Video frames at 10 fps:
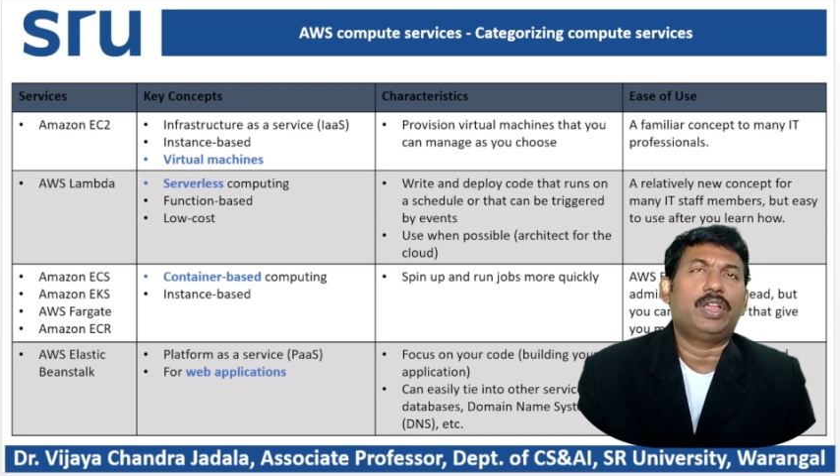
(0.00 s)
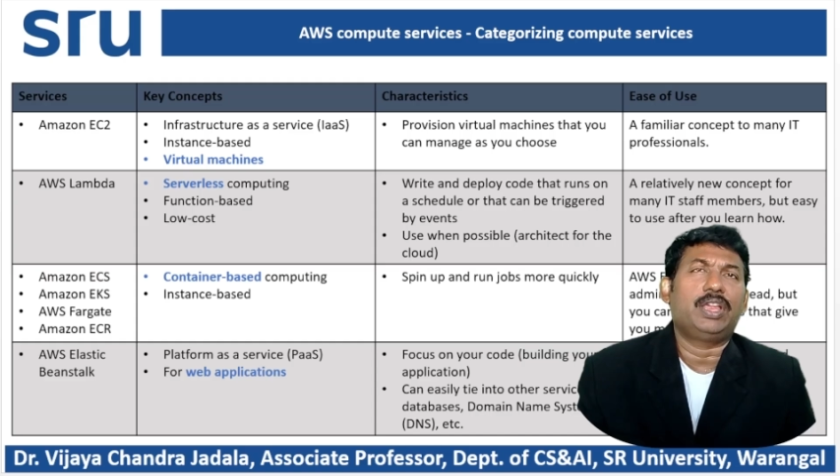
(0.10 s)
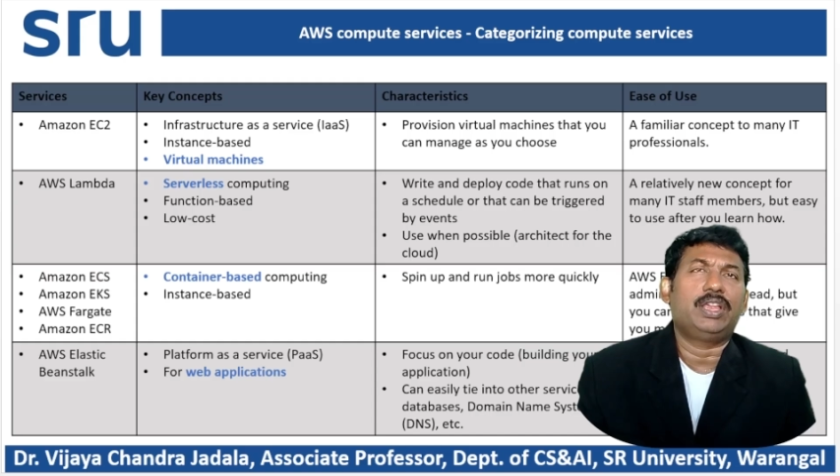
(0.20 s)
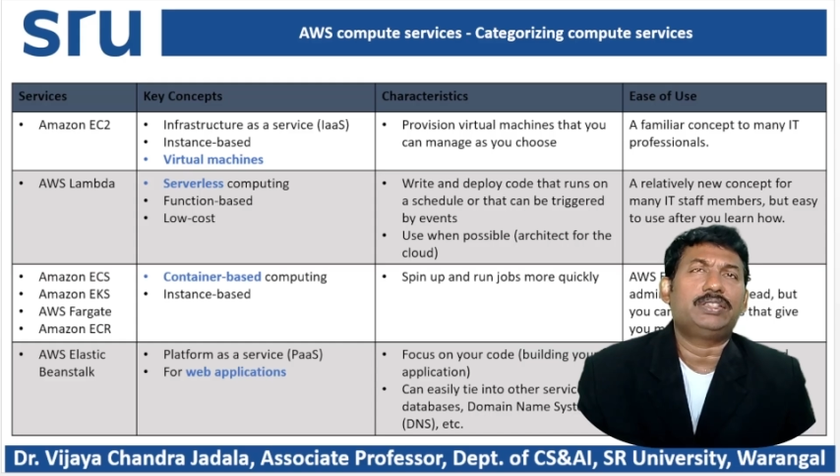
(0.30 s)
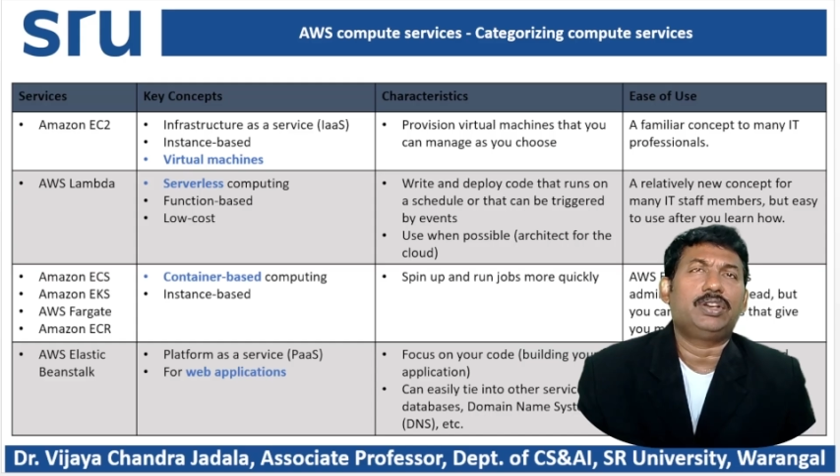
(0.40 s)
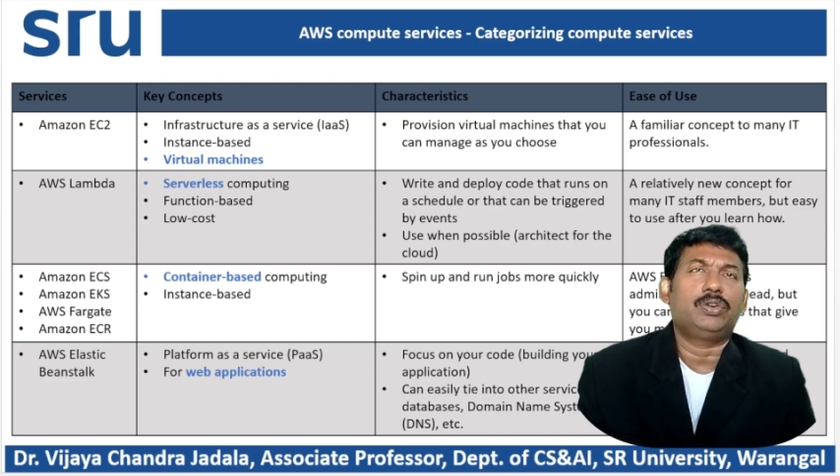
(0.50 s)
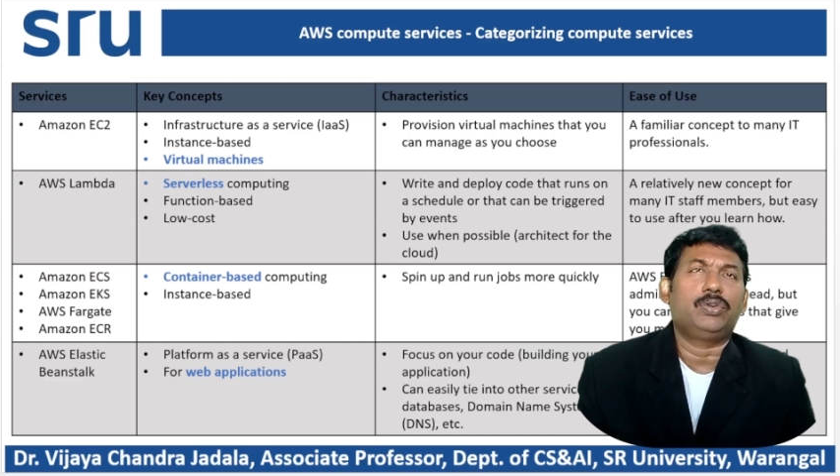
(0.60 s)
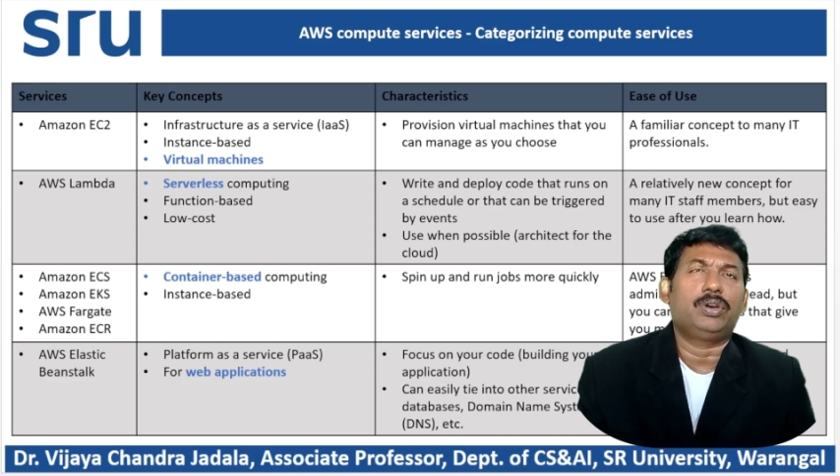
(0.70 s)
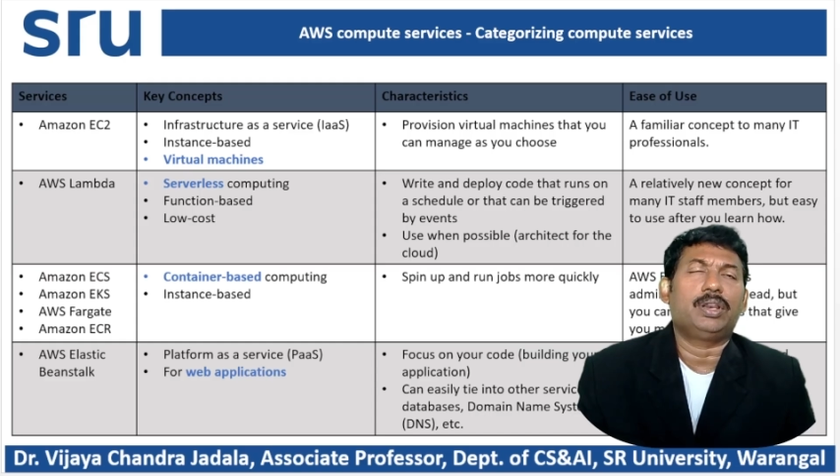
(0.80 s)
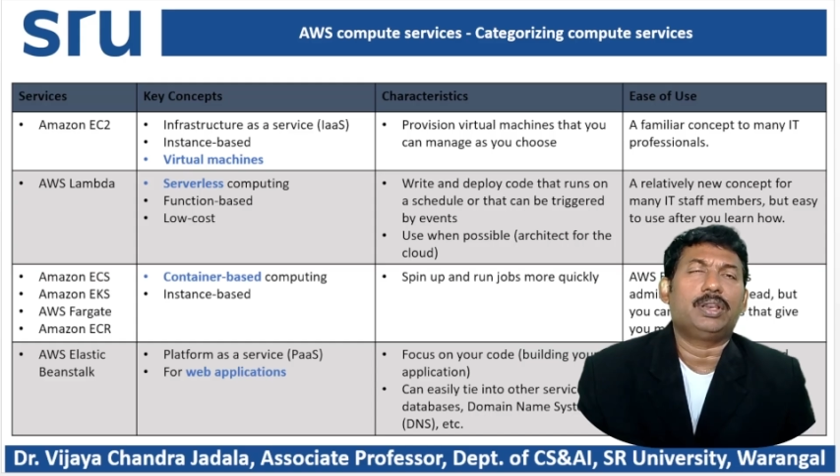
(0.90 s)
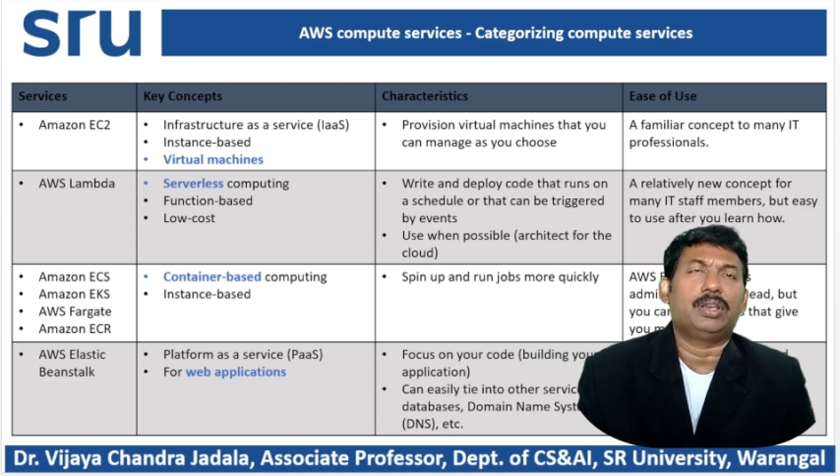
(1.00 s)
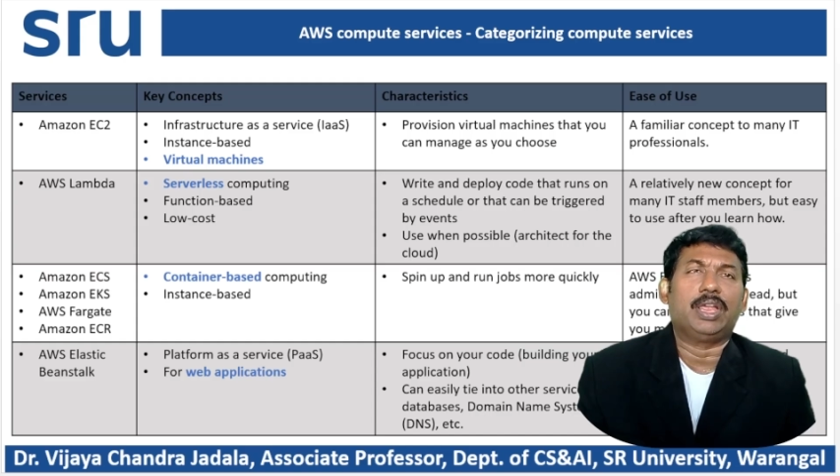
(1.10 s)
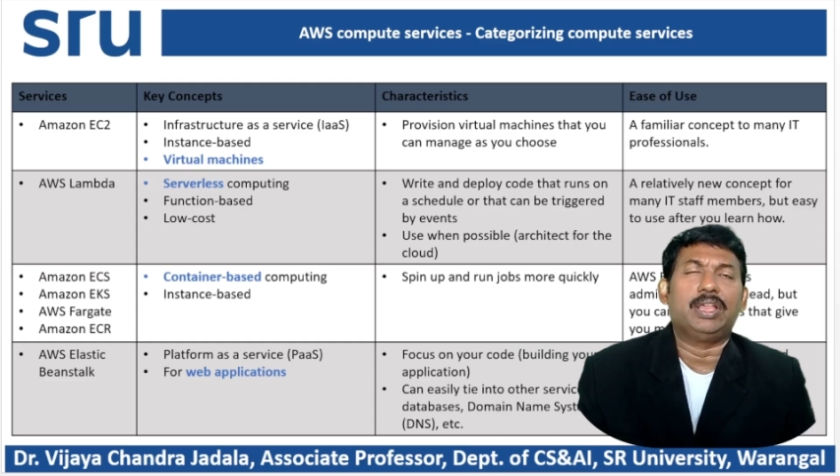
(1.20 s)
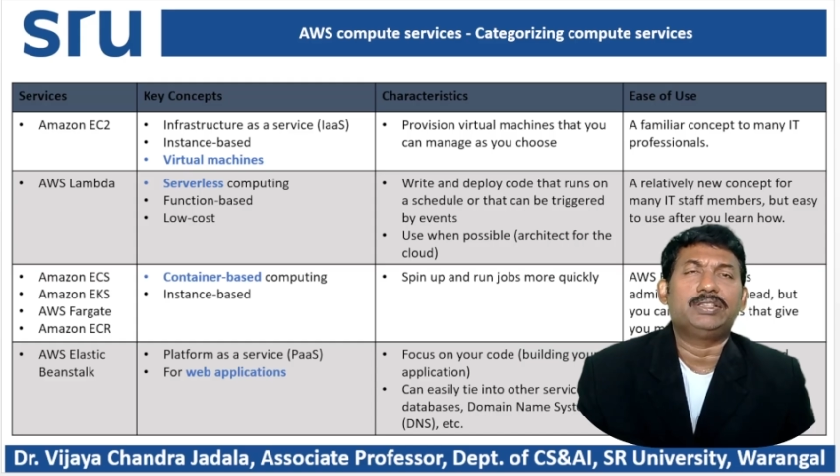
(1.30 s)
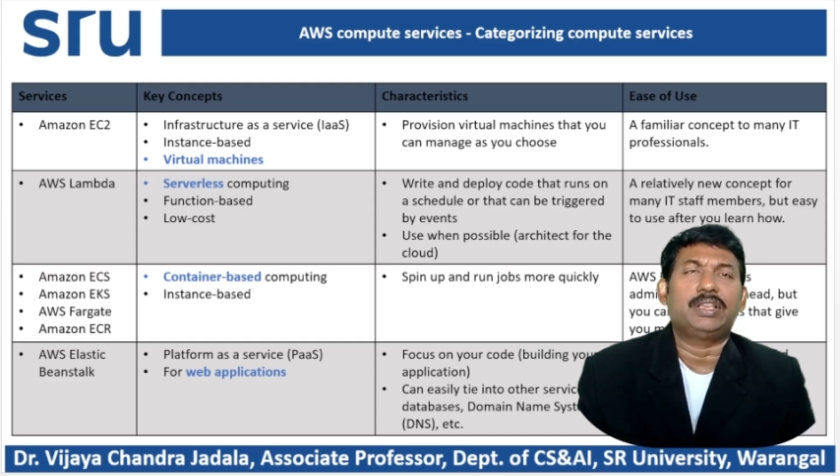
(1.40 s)
EC2
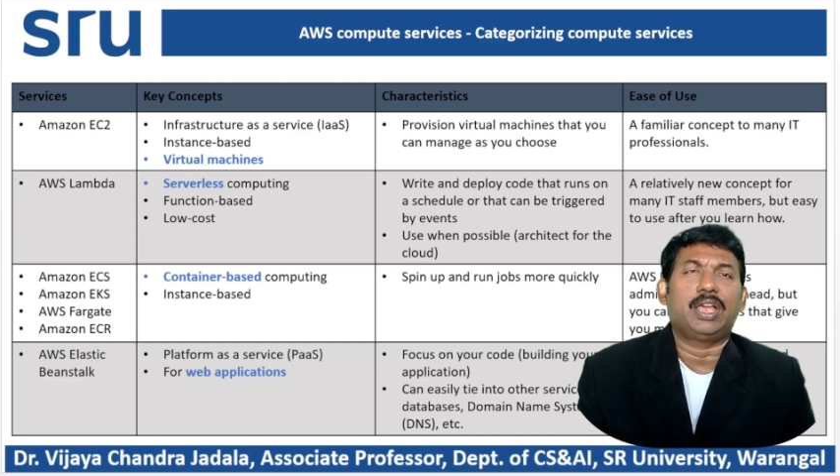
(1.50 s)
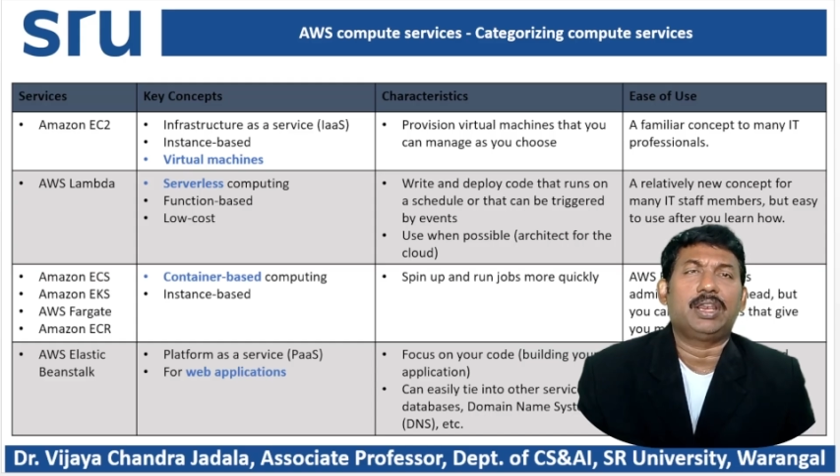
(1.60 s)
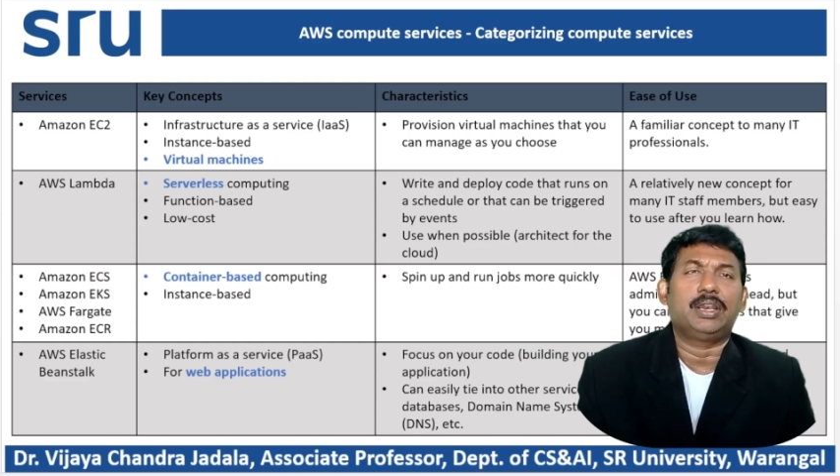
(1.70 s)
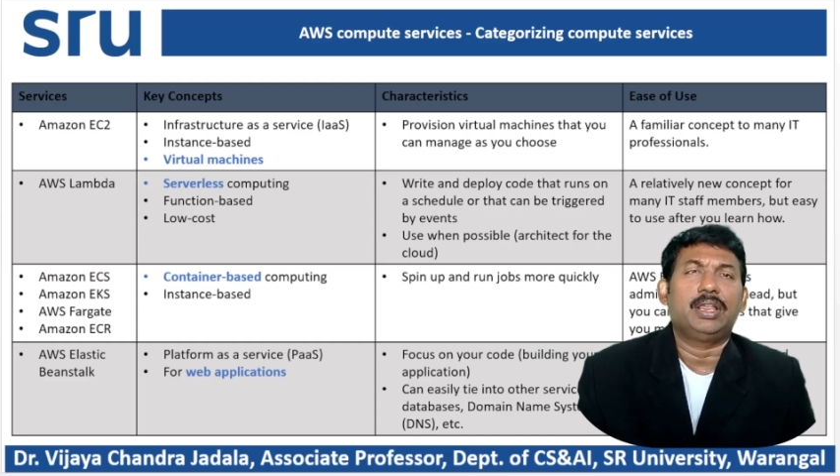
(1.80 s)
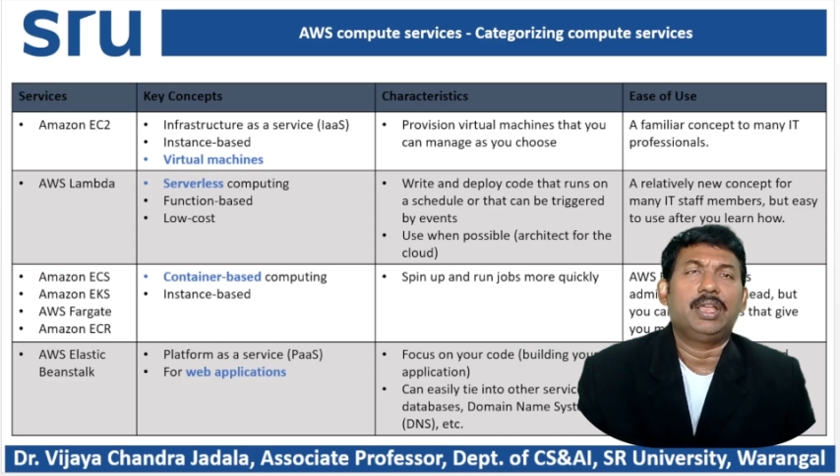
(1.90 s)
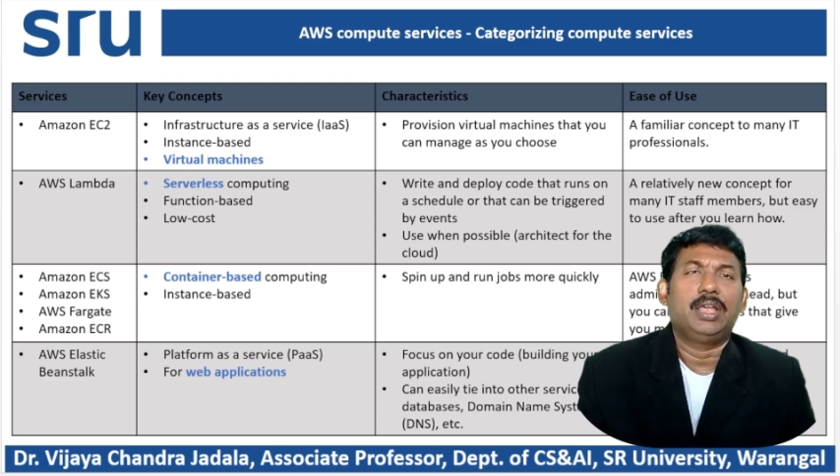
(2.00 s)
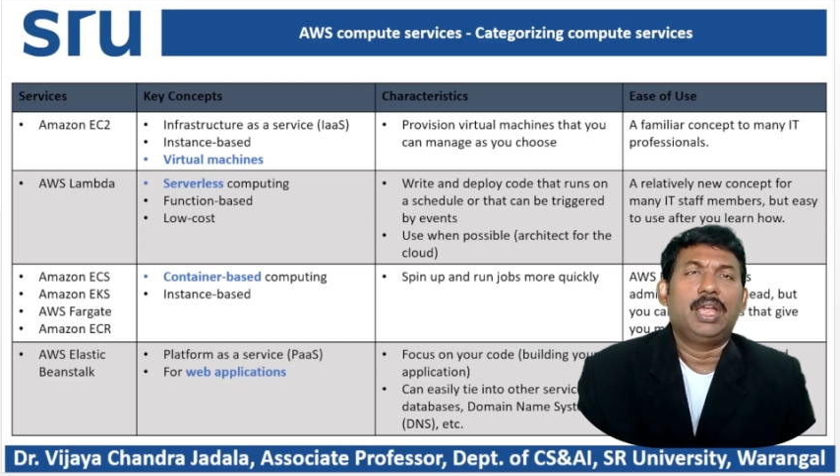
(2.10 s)
is an